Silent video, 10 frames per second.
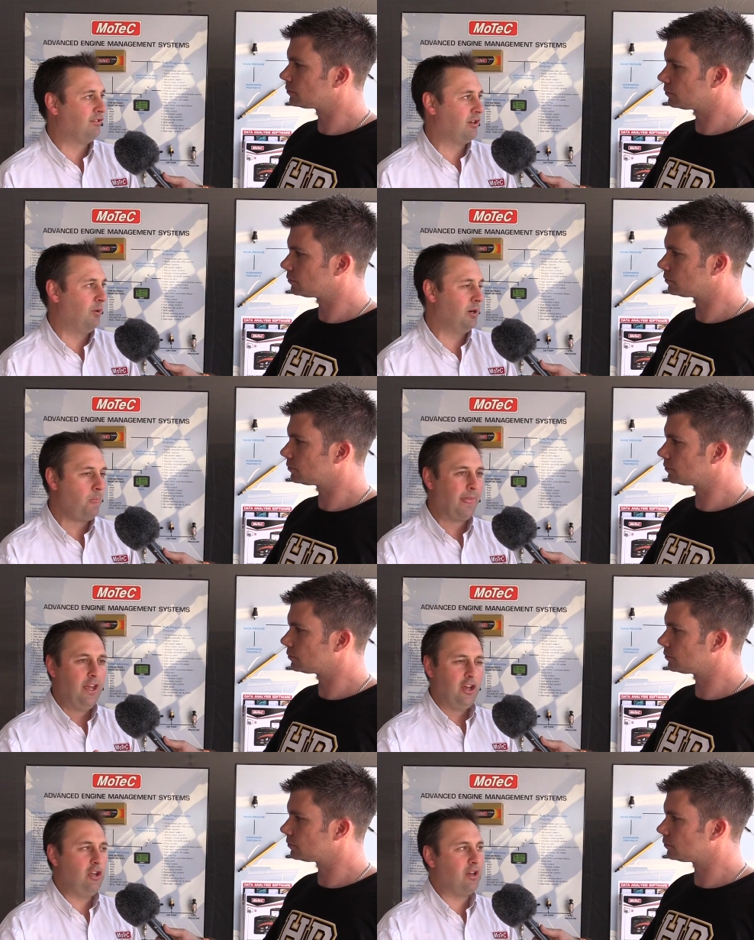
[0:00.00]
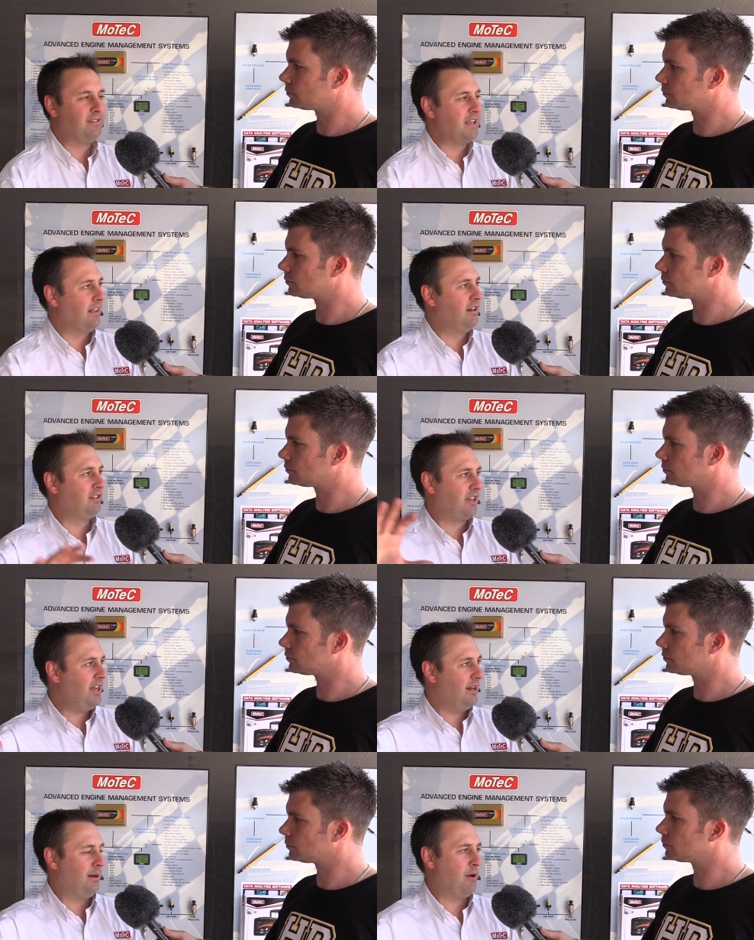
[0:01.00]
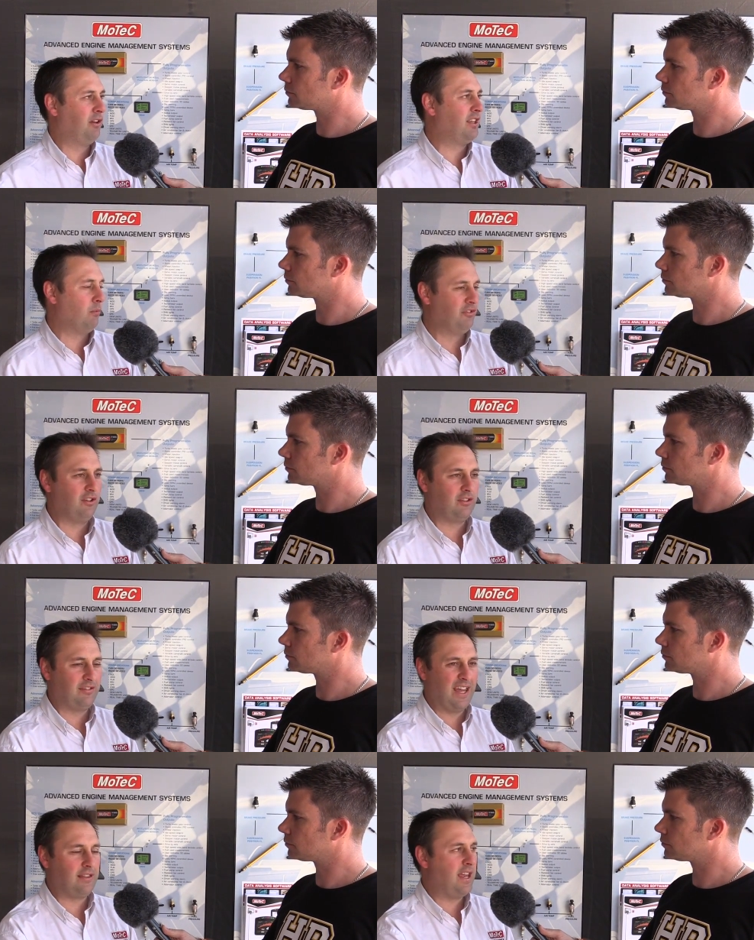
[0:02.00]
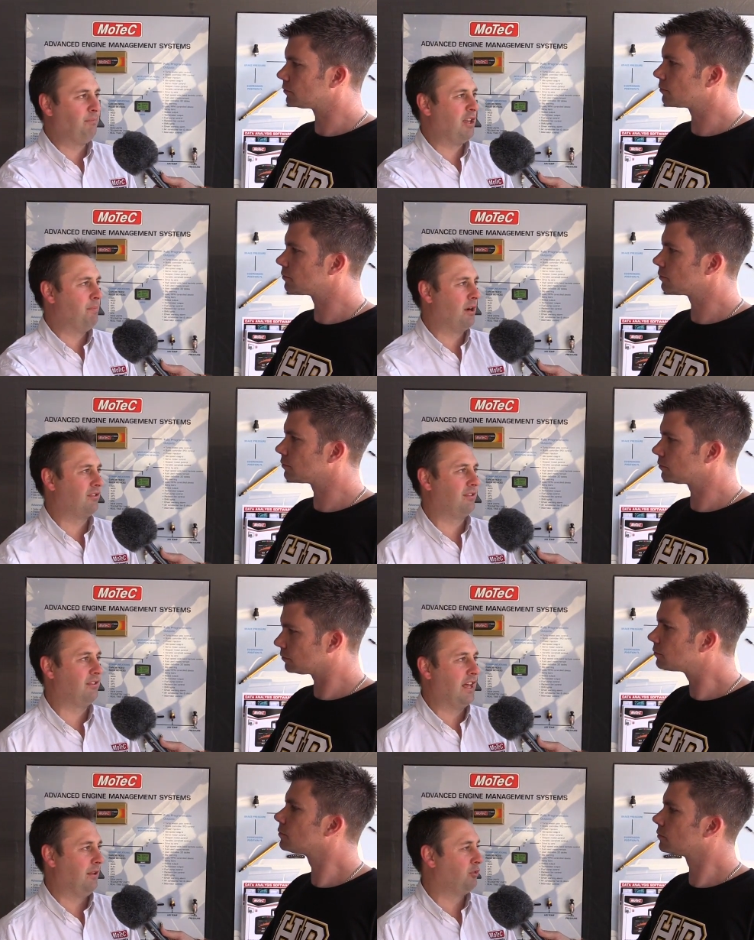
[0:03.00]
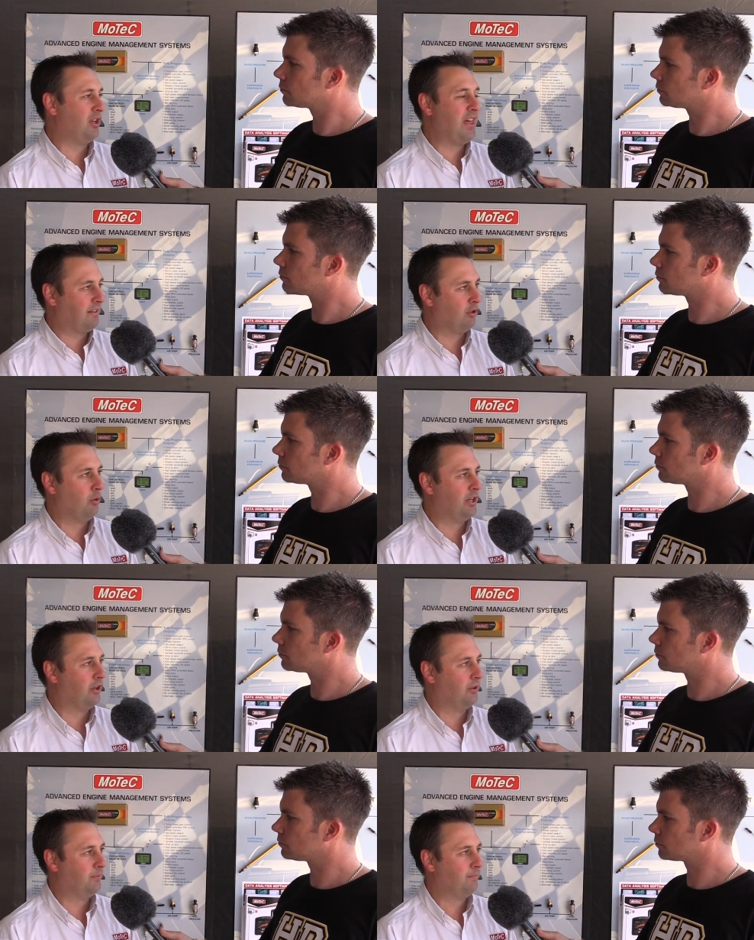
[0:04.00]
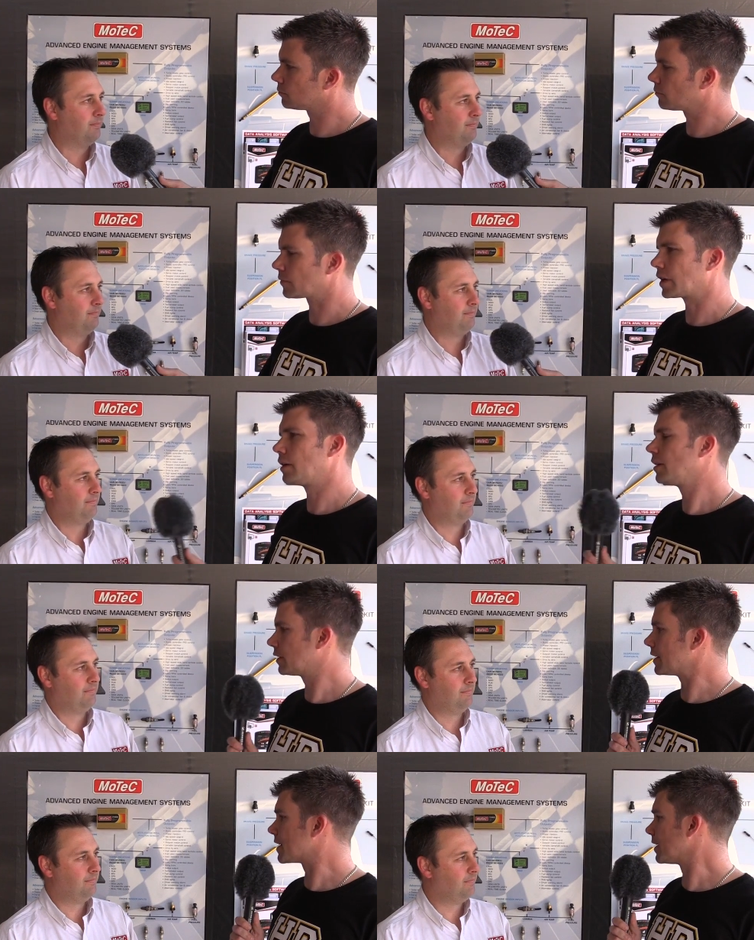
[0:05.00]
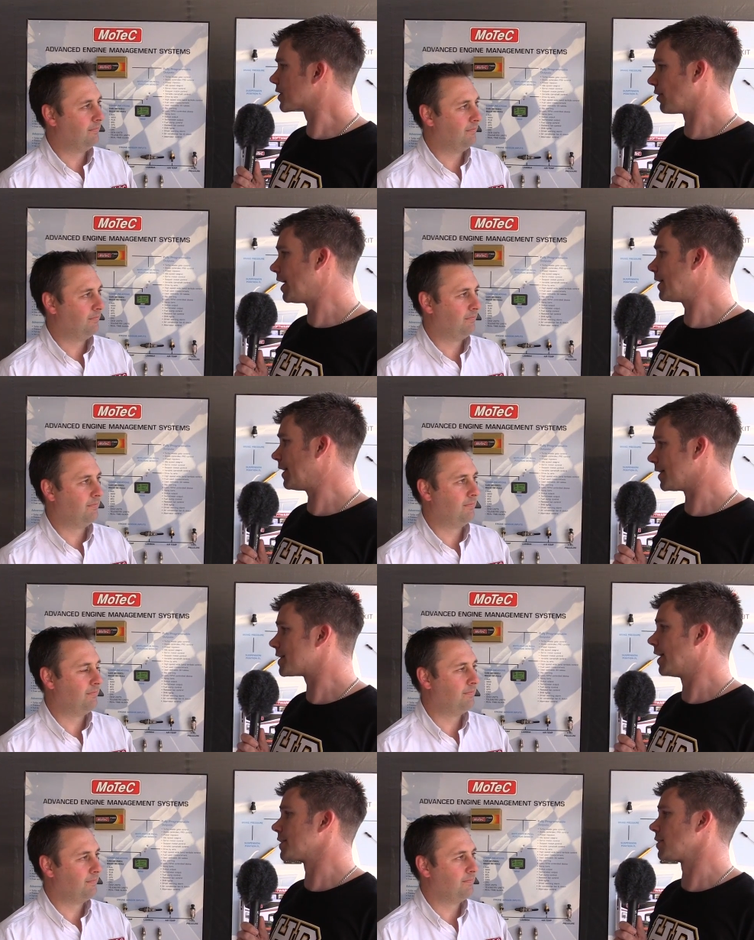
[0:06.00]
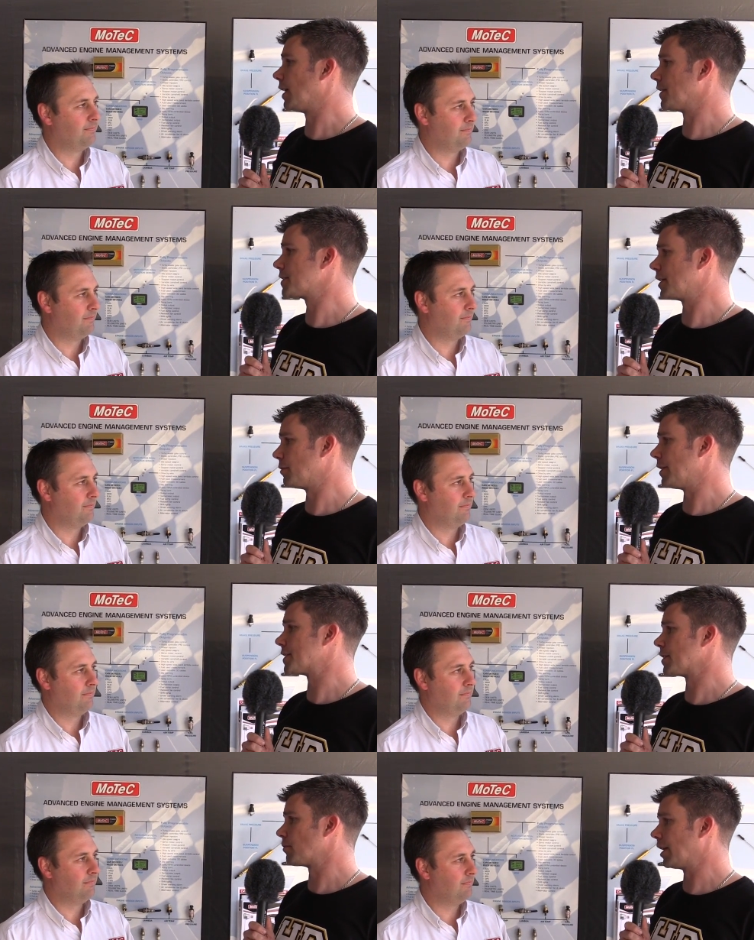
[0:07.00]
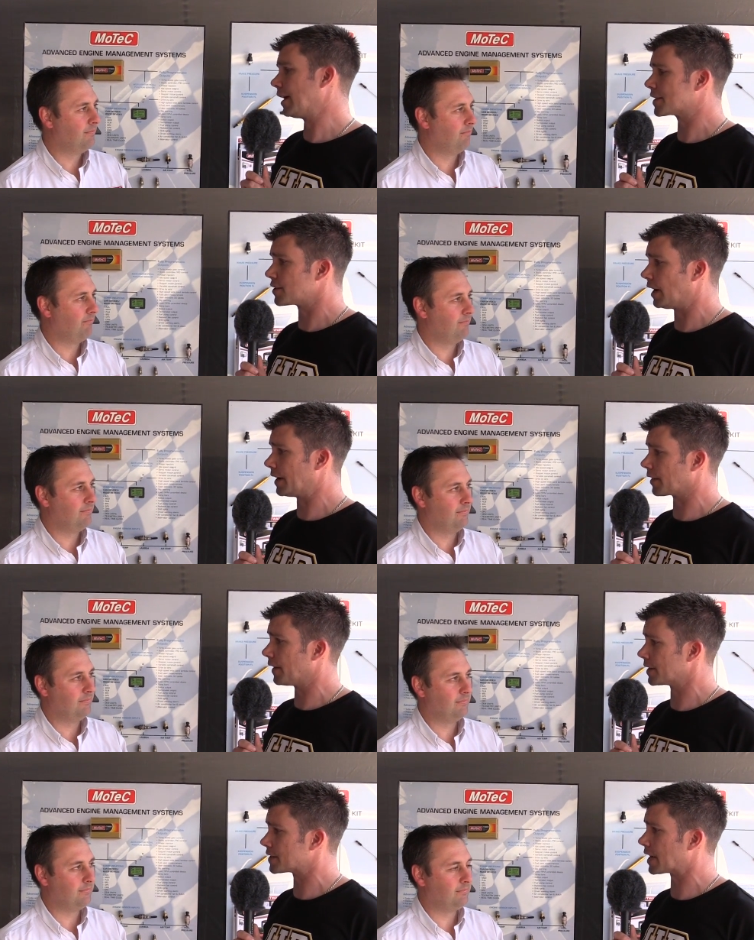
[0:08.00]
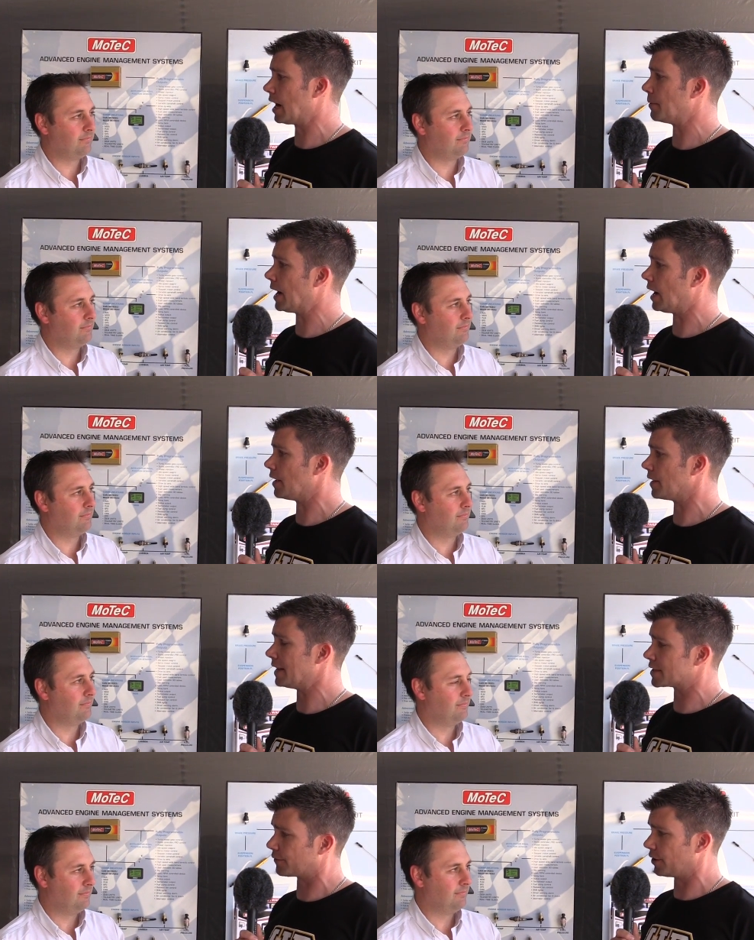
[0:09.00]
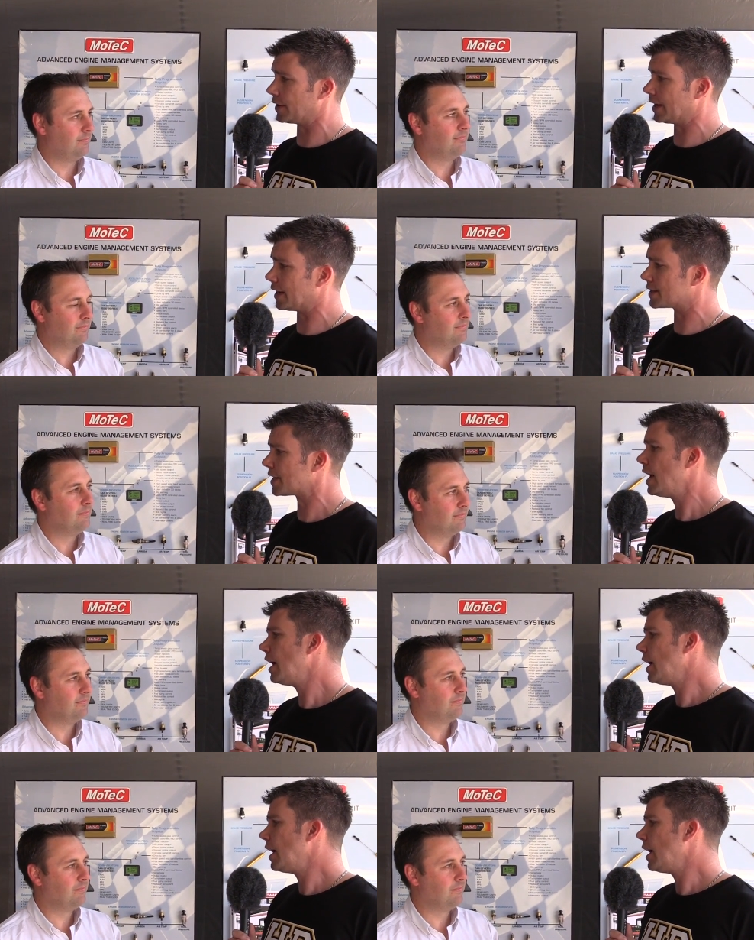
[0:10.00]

Speaker 1: else you want. And you can sell it as a kit and Motec will just take the empty boxes and sell them to you. That's all we do.
Speaker 2: That sounds great and it sounds like there's going to be some really exciting things come out in the next few years.